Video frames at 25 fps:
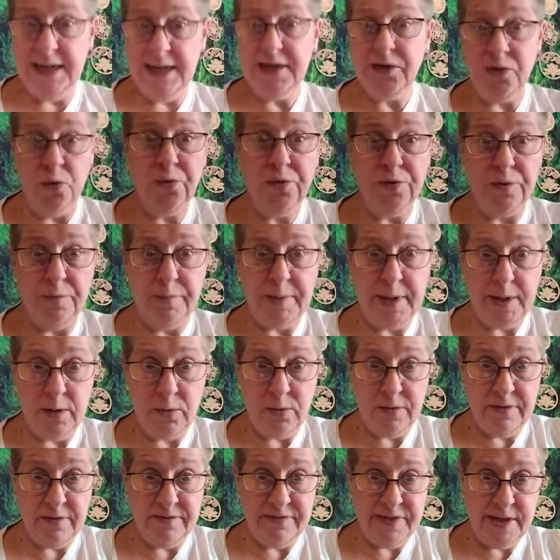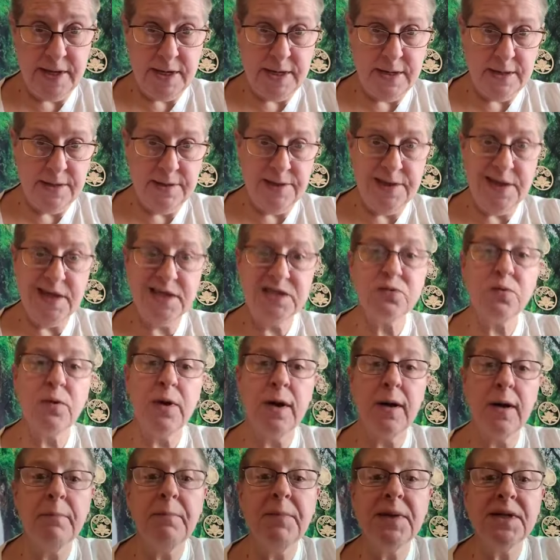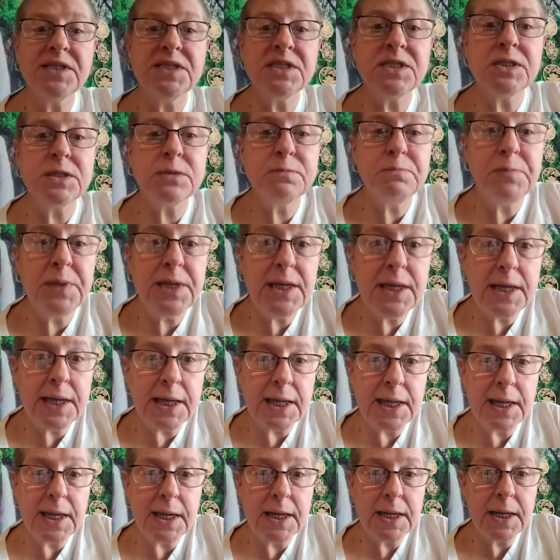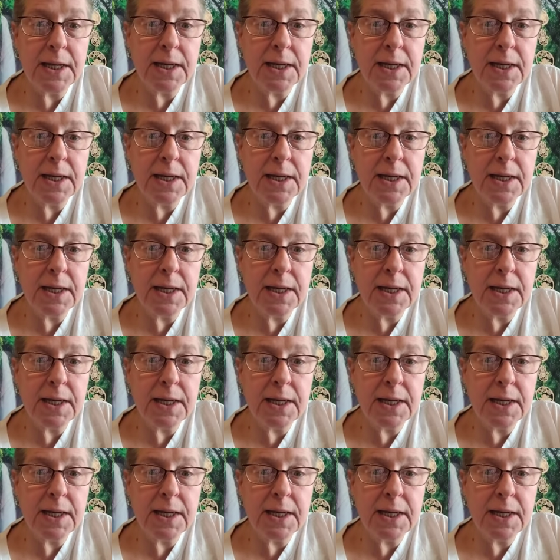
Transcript: I know the power of that, and that's why I must speak it